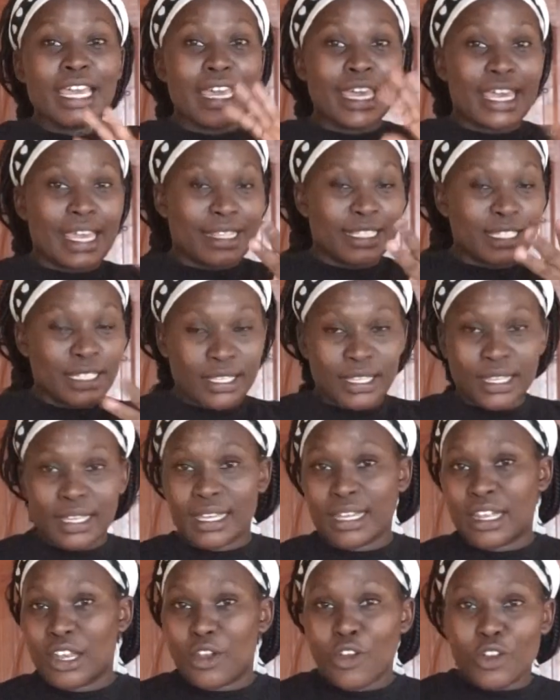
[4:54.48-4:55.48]
It's
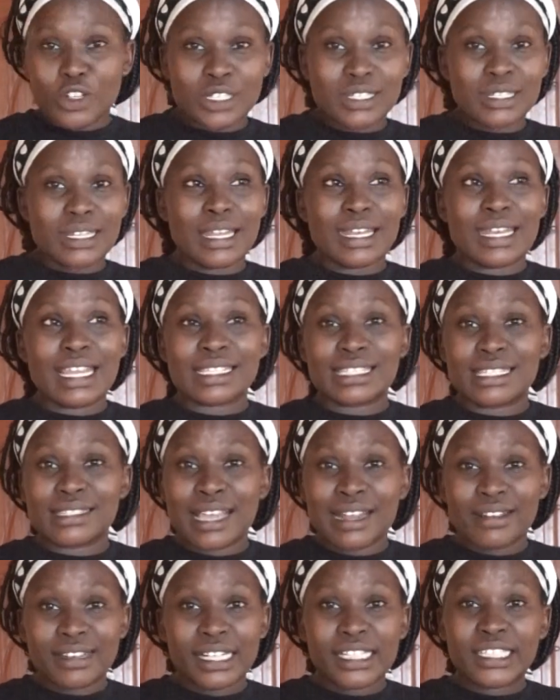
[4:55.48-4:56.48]
not
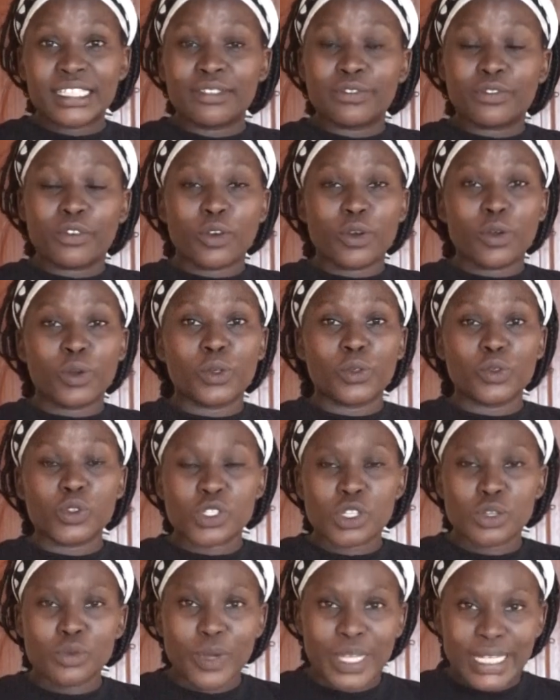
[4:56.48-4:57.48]
necessarily for
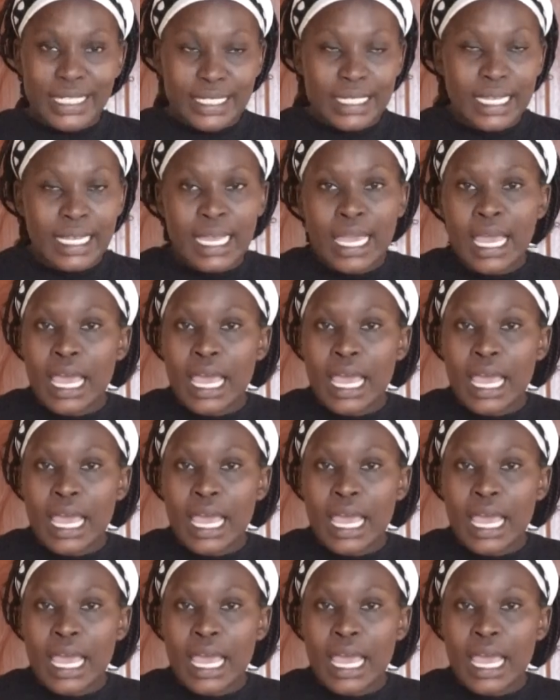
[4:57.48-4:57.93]
losing weight,